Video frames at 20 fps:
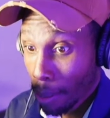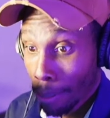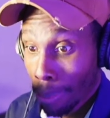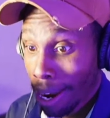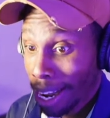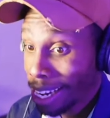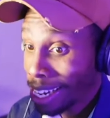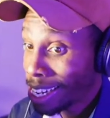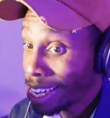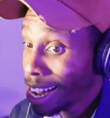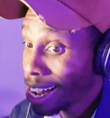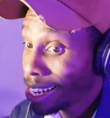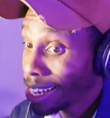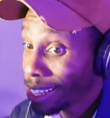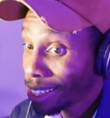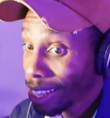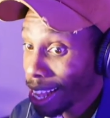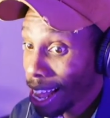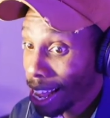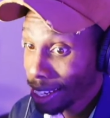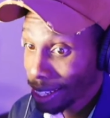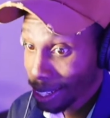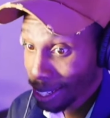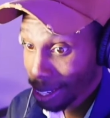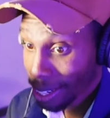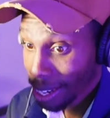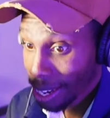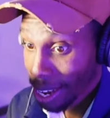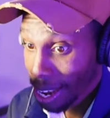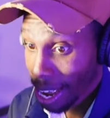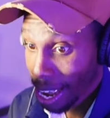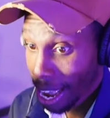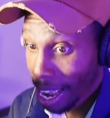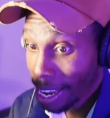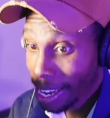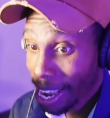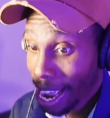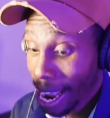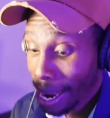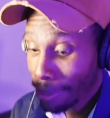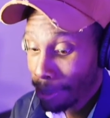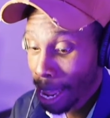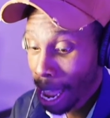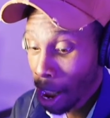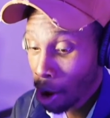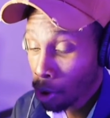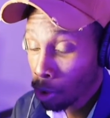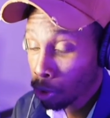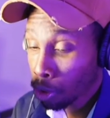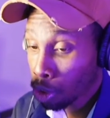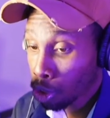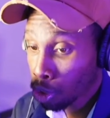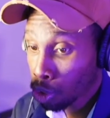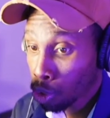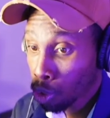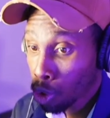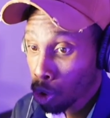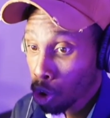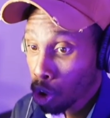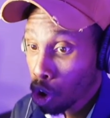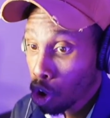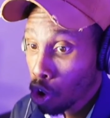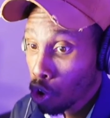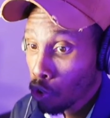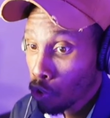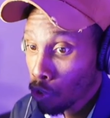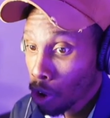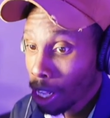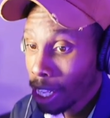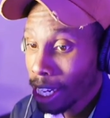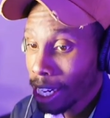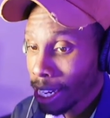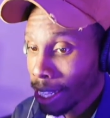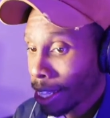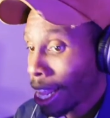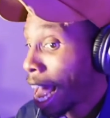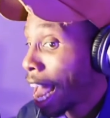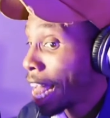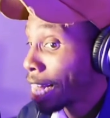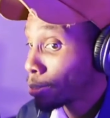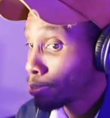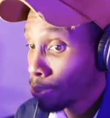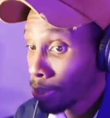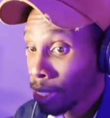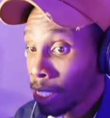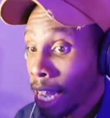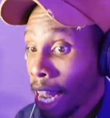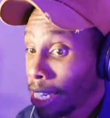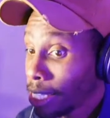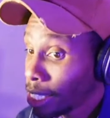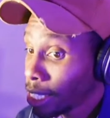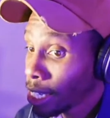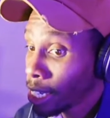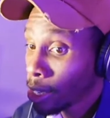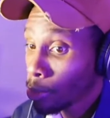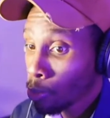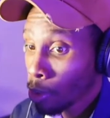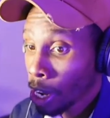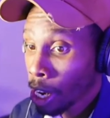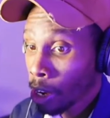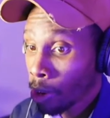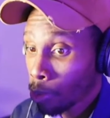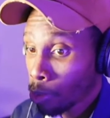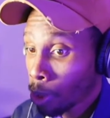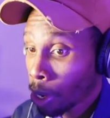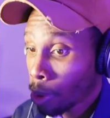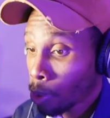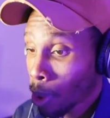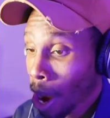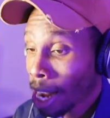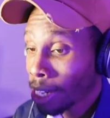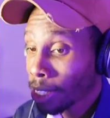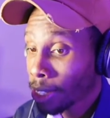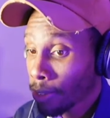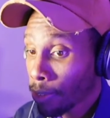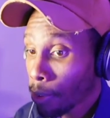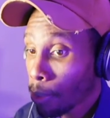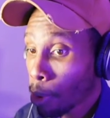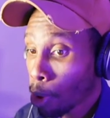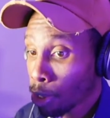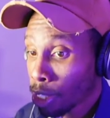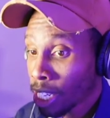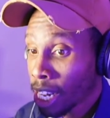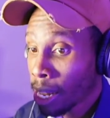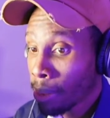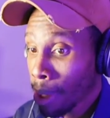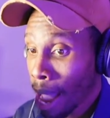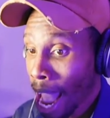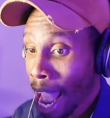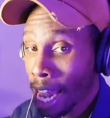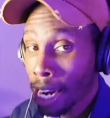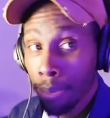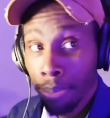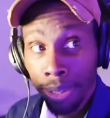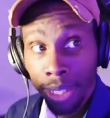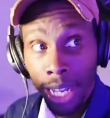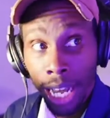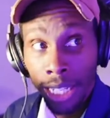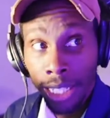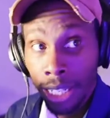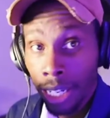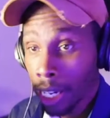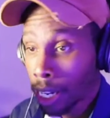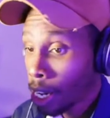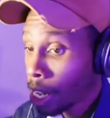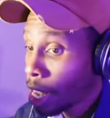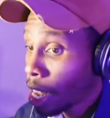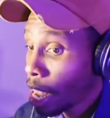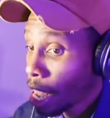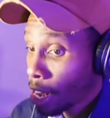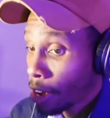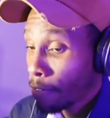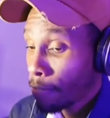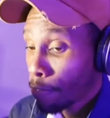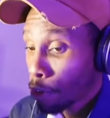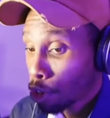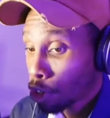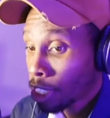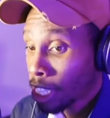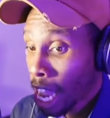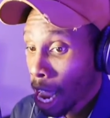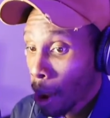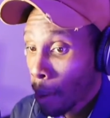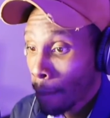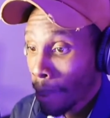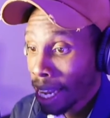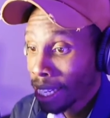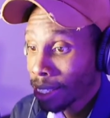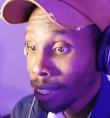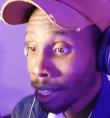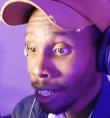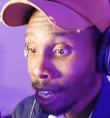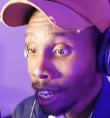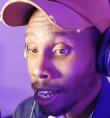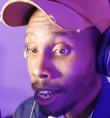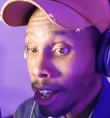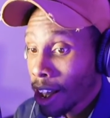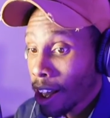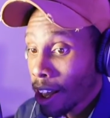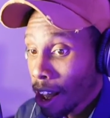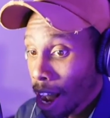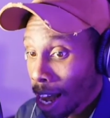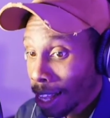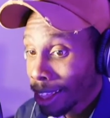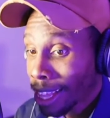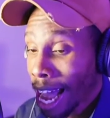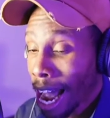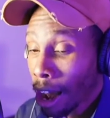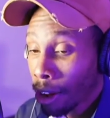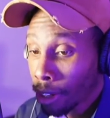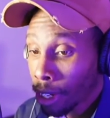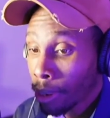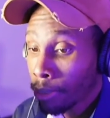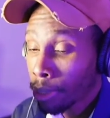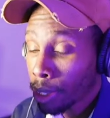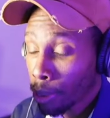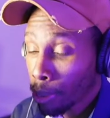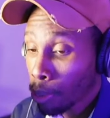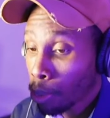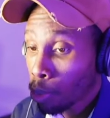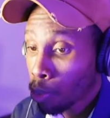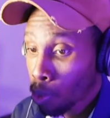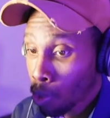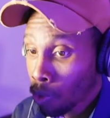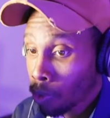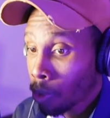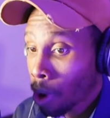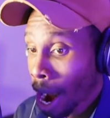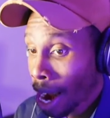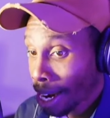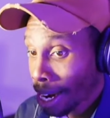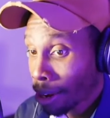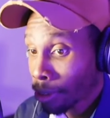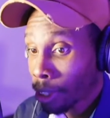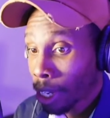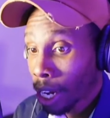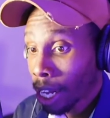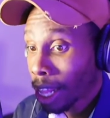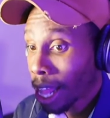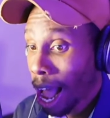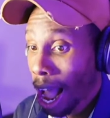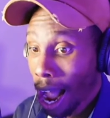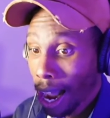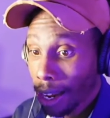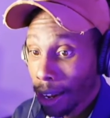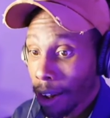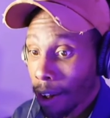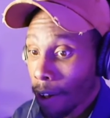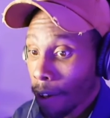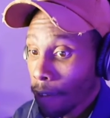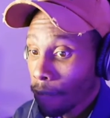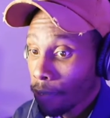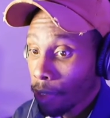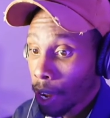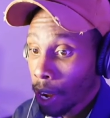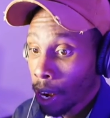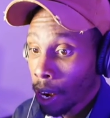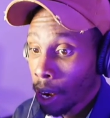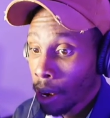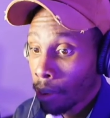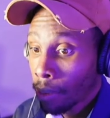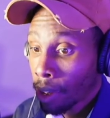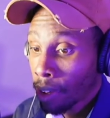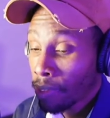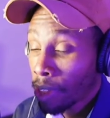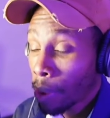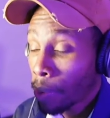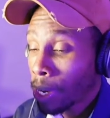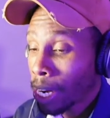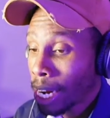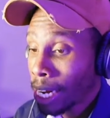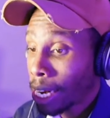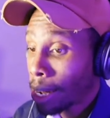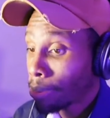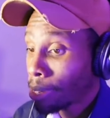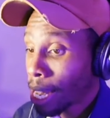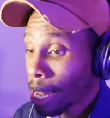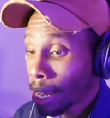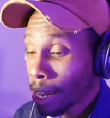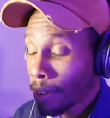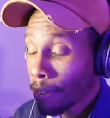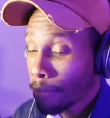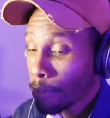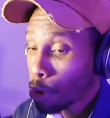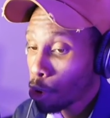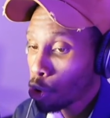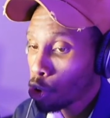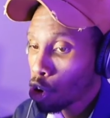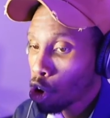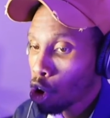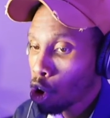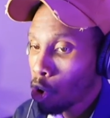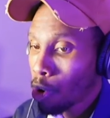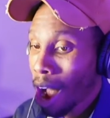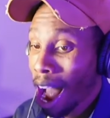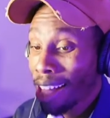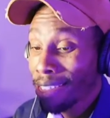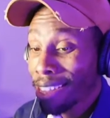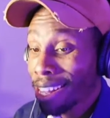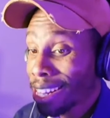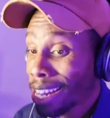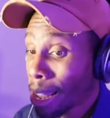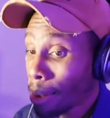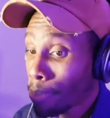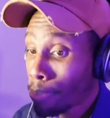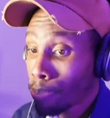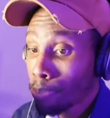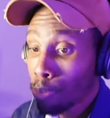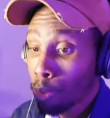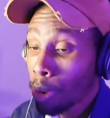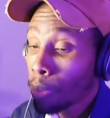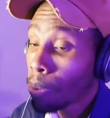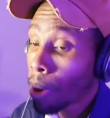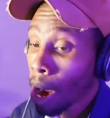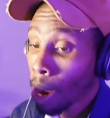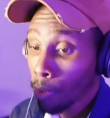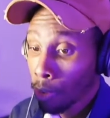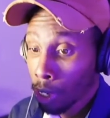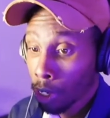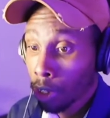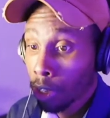But nonetheless, it came down to really the last possession where the Washington football team had a possession, and a first down basically allowed them to rock out the clock. If they would have ended up kicking a field goal, I think we probably would